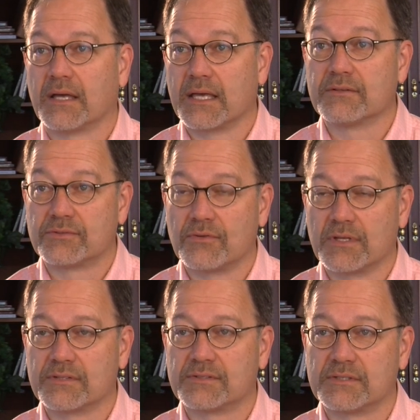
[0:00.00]
into
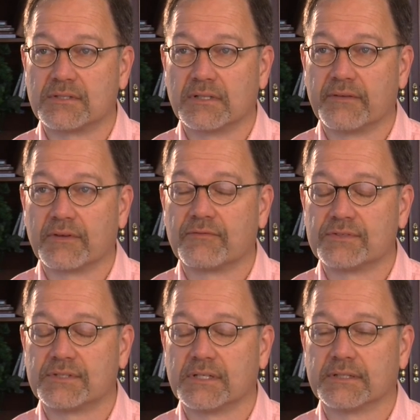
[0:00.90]
the assisted living
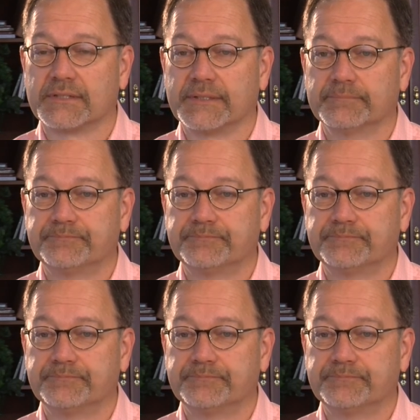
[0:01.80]
facility.